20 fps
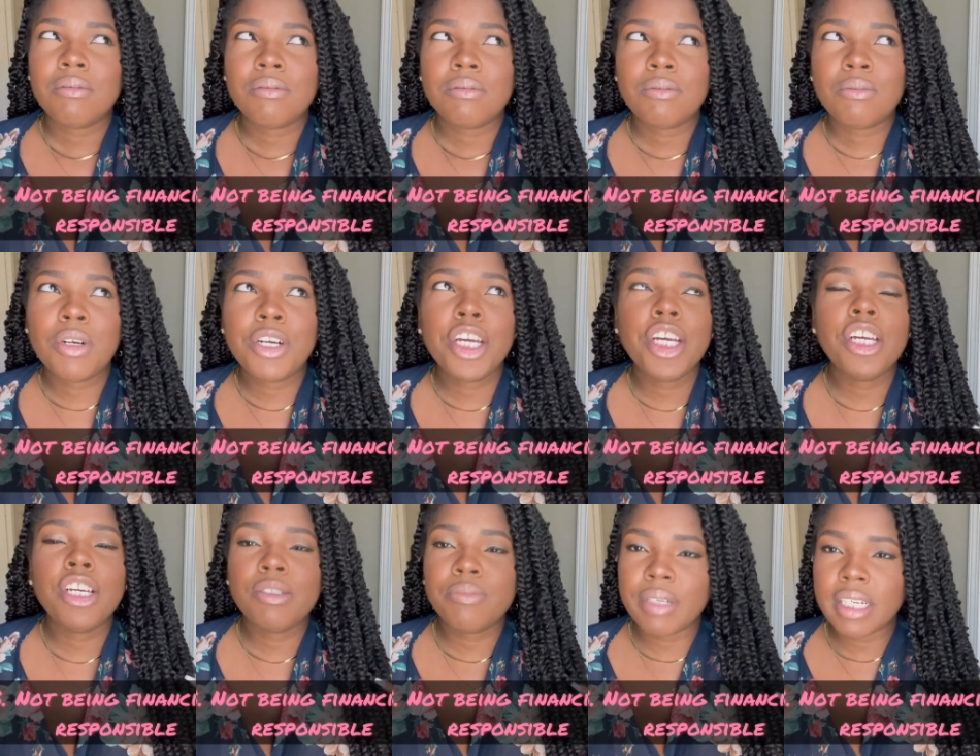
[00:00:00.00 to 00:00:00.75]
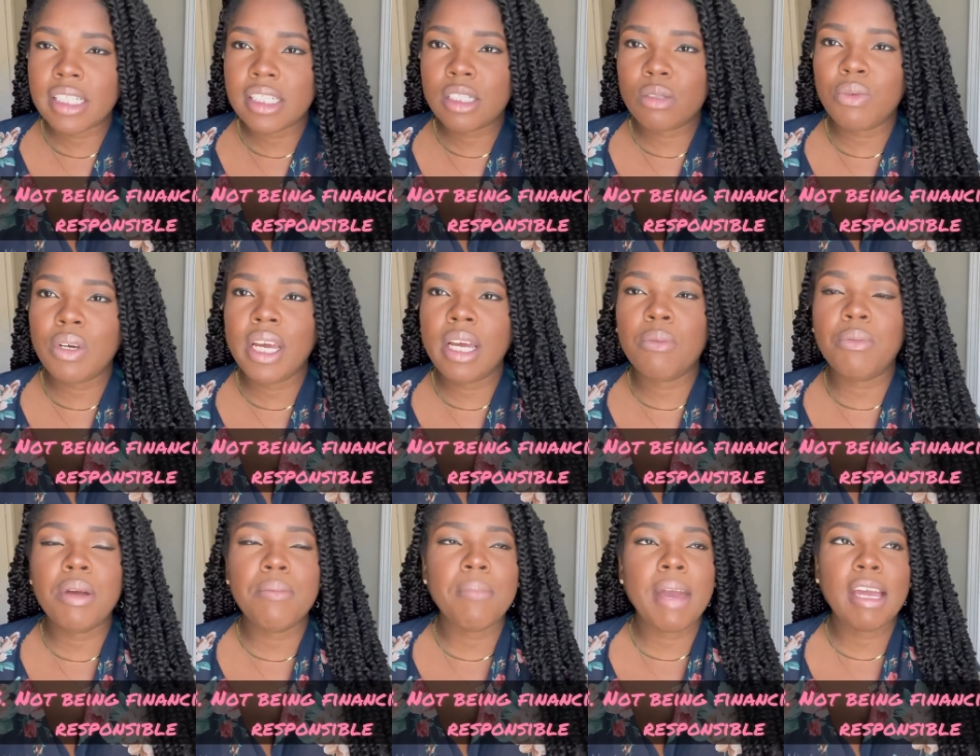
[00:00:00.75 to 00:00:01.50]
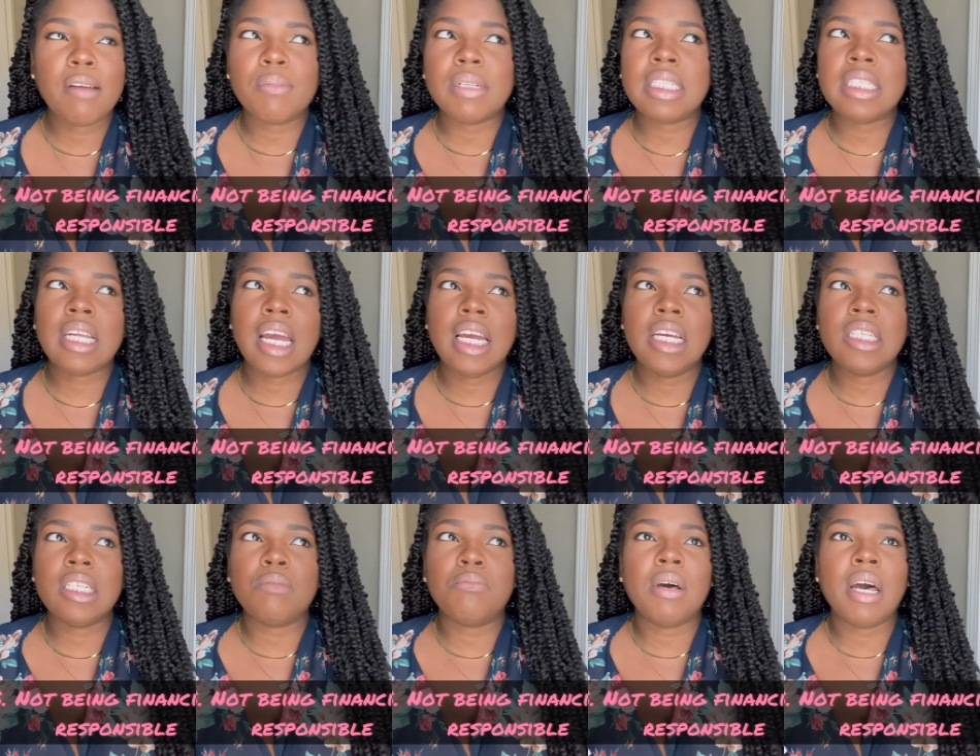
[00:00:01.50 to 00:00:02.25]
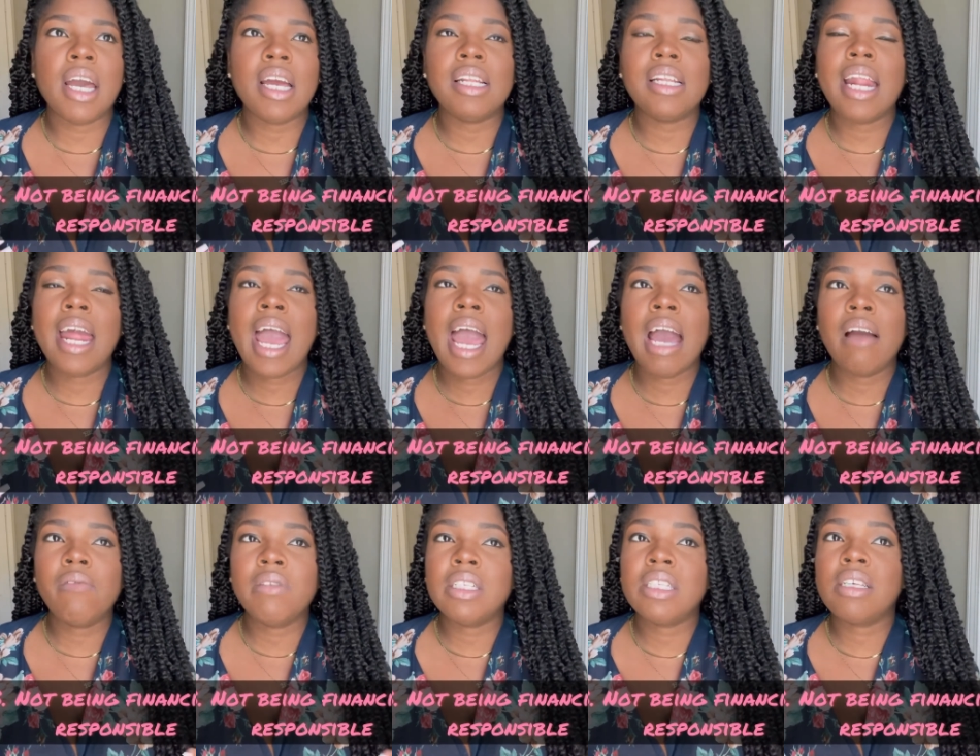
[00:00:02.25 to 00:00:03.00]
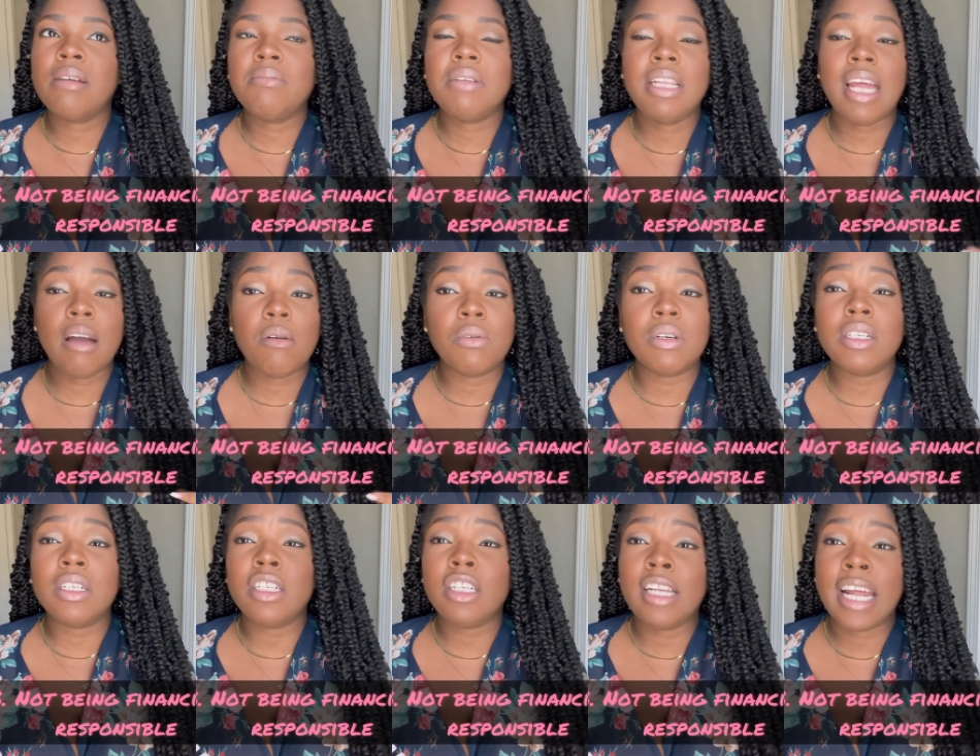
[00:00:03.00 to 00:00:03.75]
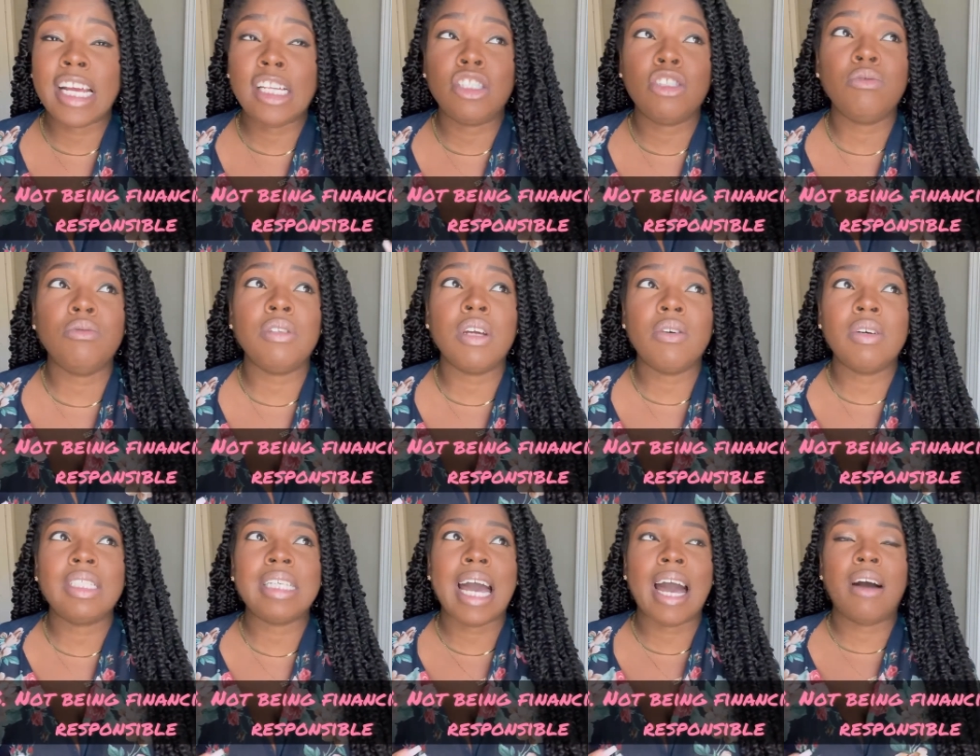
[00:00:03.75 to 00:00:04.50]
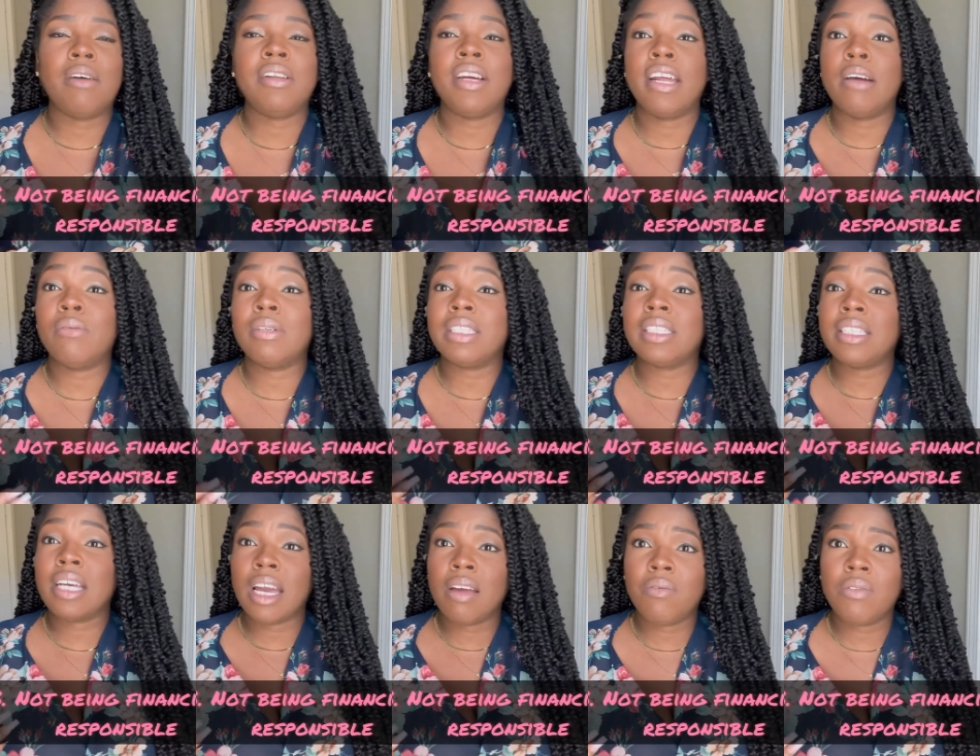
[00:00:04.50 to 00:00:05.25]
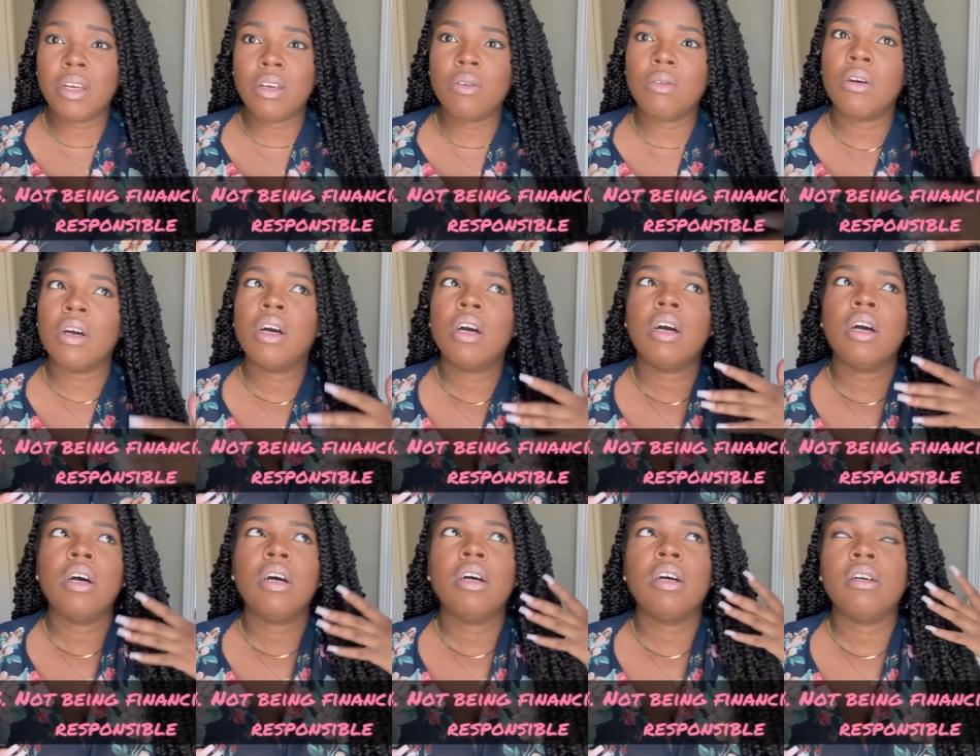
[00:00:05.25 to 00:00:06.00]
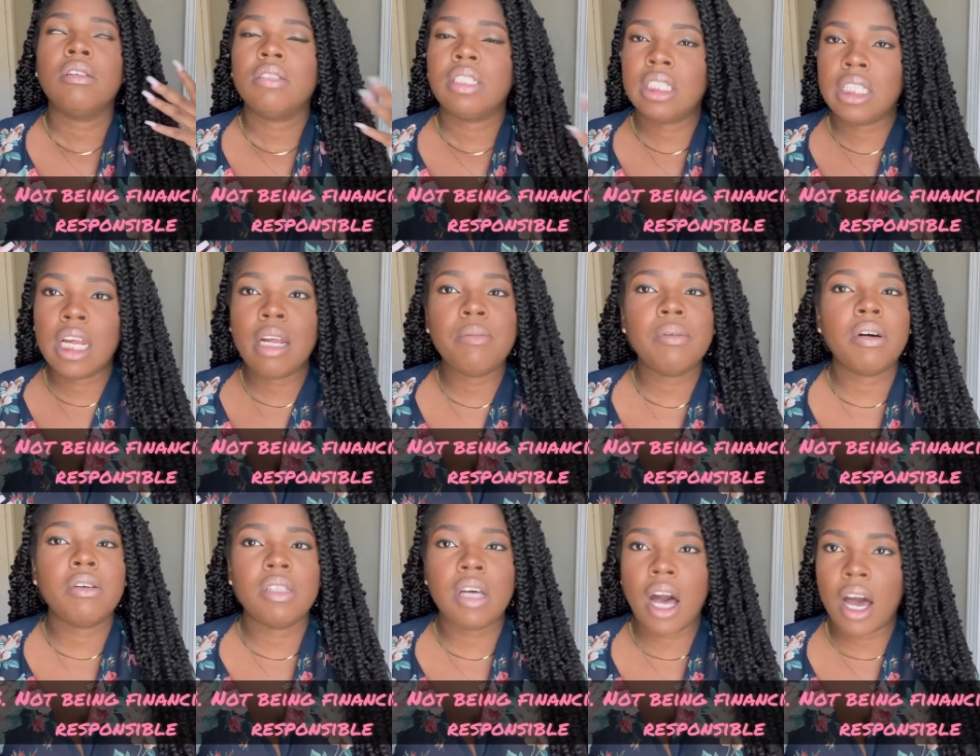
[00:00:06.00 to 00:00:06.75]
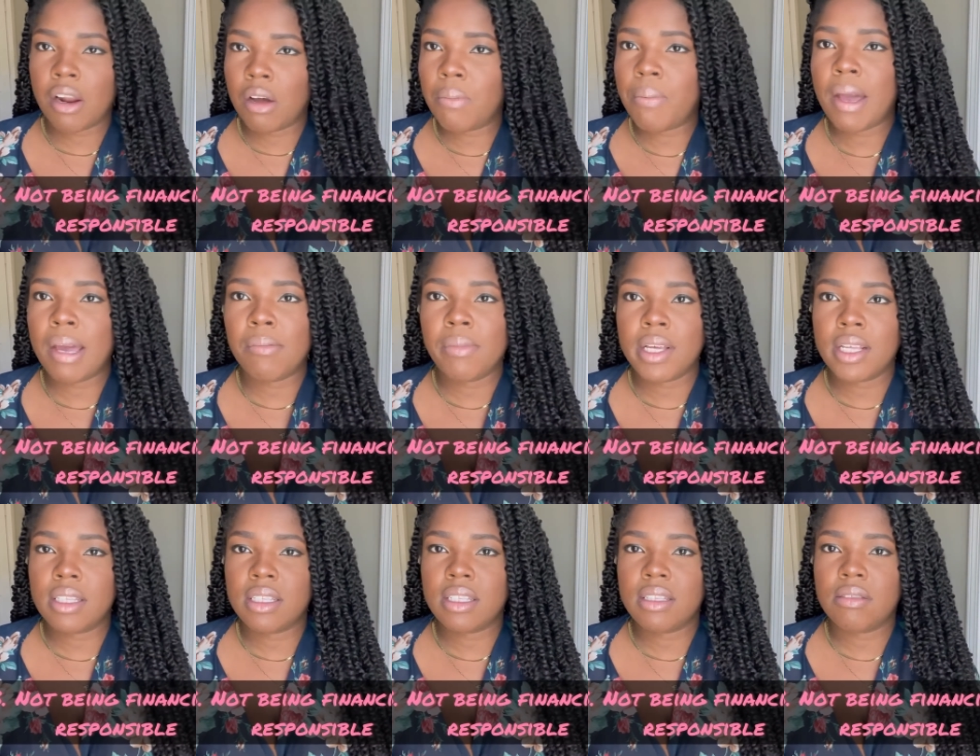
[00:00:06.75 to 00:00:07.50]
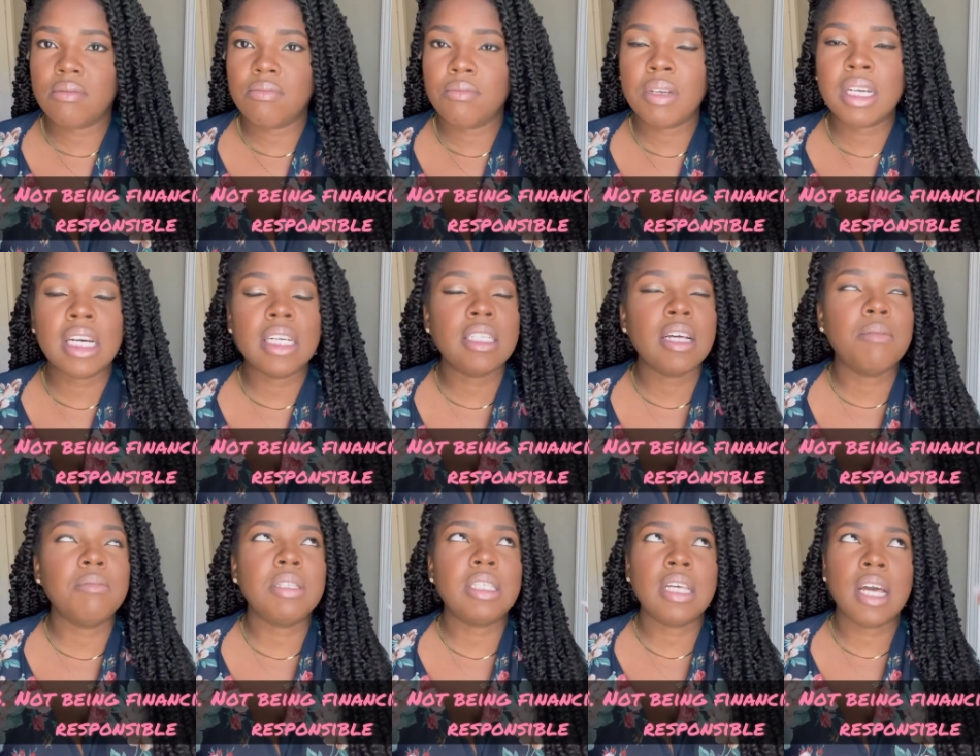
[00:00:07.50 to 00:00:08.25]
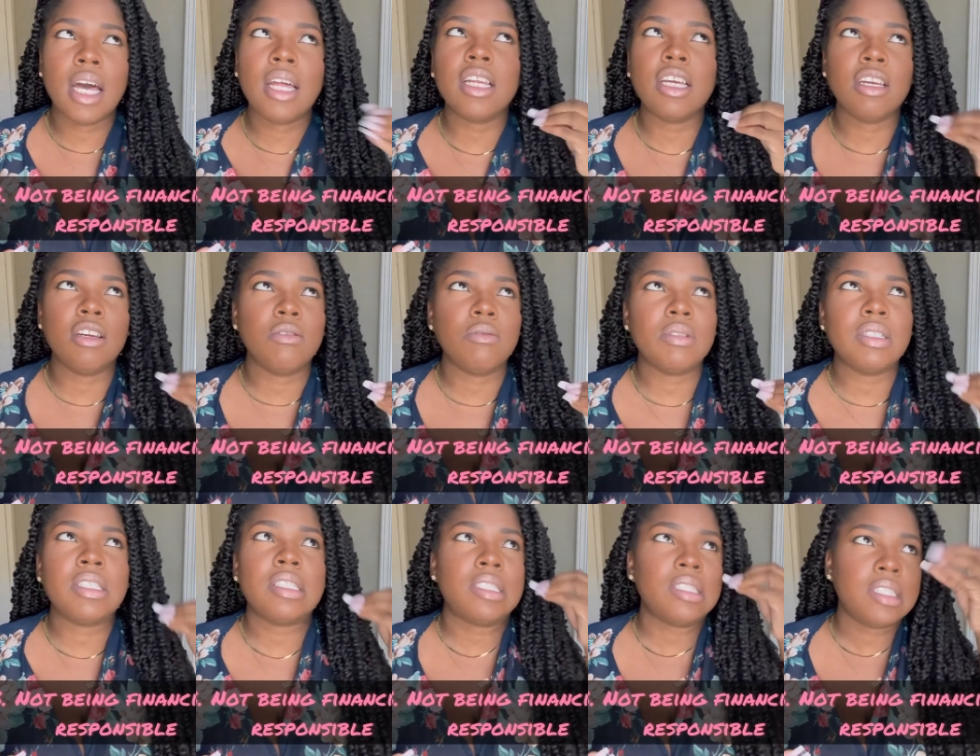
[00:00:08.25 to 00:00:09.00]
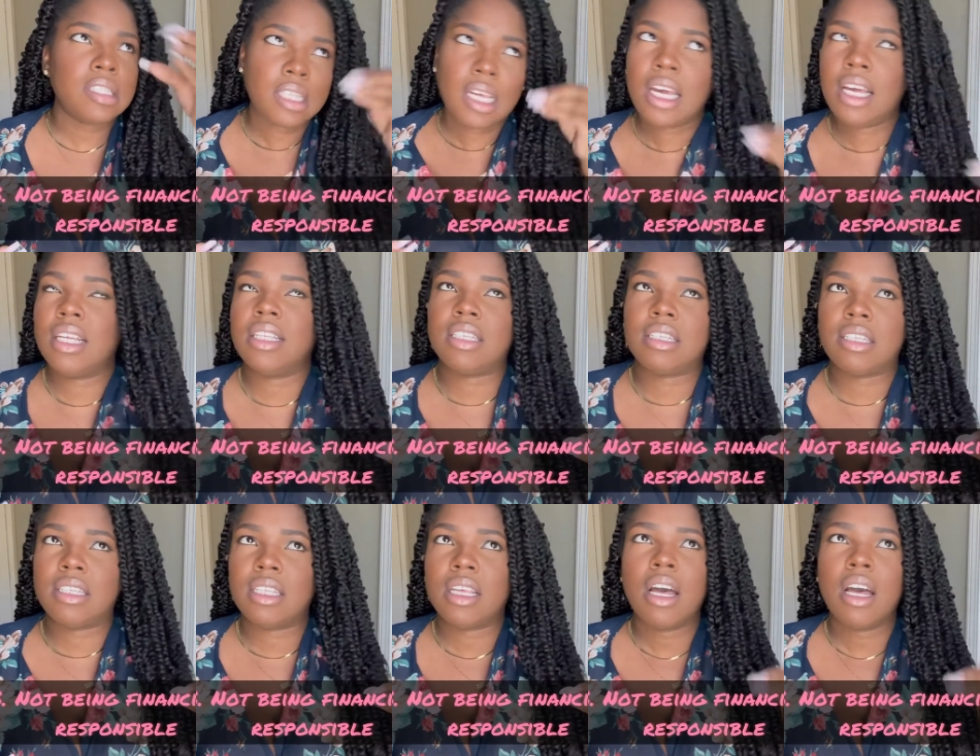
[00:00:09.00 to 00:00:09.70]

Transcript: we're humans. We we make mistakes, but having something that will that you know is out there that will save you, set up those auto payments. Because I'm telling you, sis,